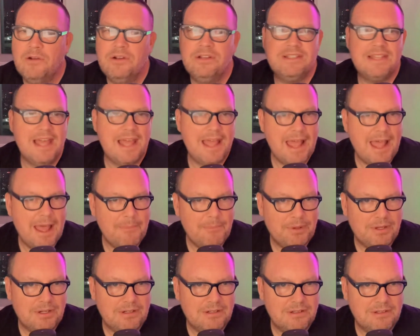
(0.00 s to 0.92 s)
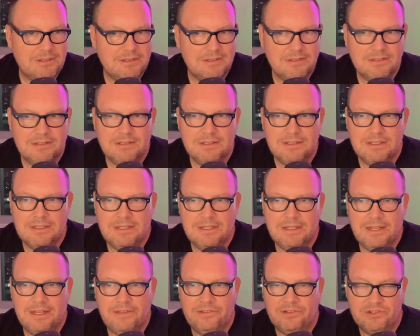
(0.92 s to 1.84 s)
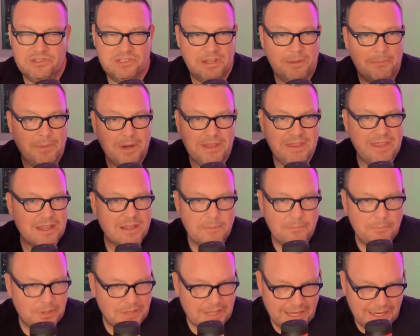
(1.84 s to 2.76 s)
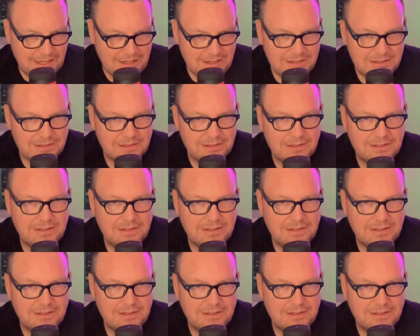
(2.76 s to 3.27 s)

does that happen? Is there somebody that complained?